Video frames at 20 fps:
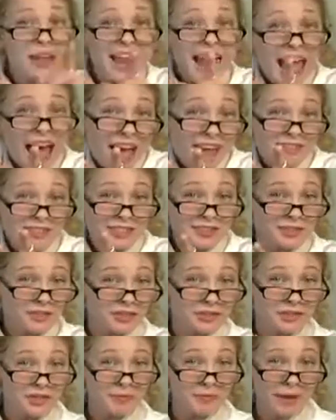what I haven't
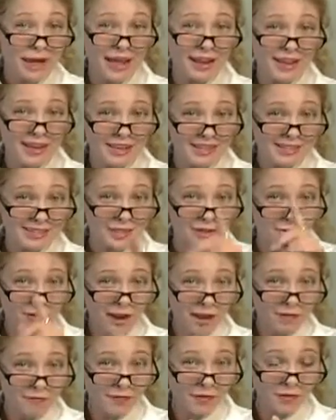told you about is the
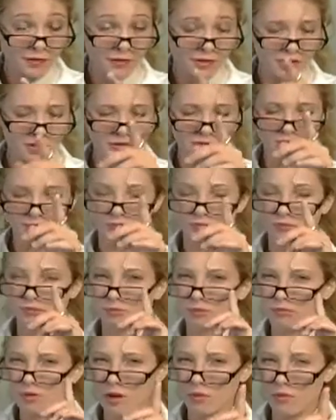do-
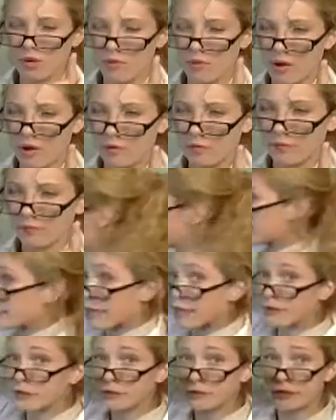Whoa, whoa, whoa. It's
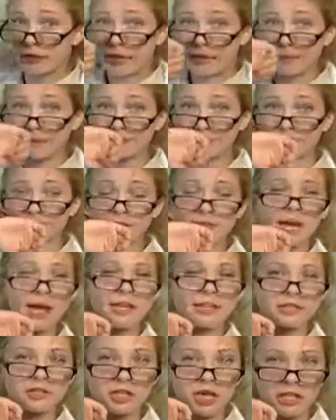got a new name.
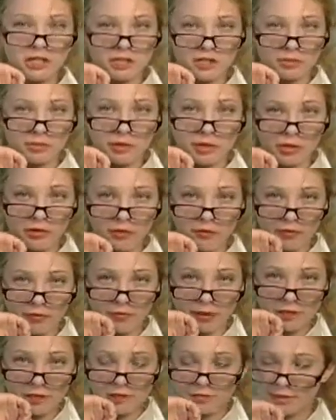Science changes when new
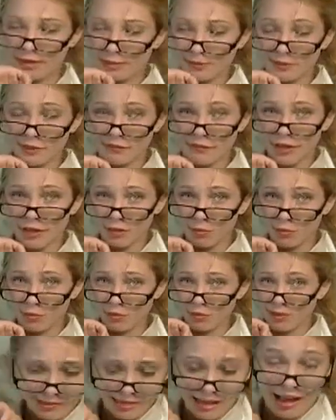information becomes
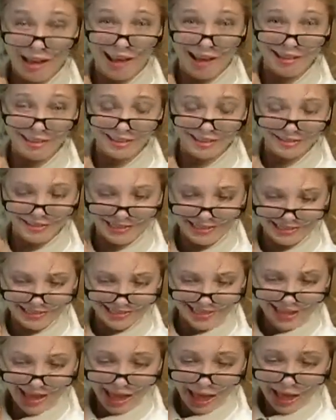available. Ah, here it
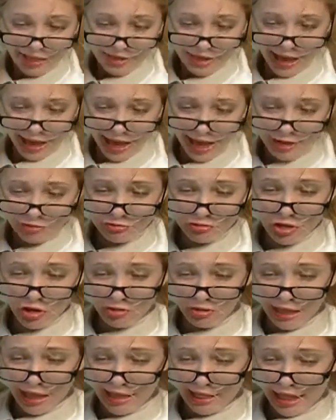is. The
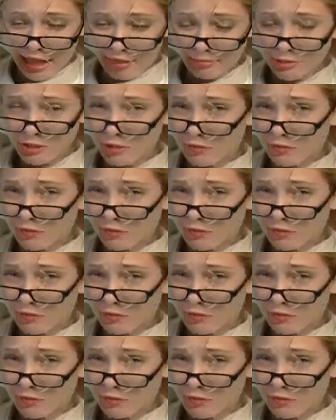Androlaelaps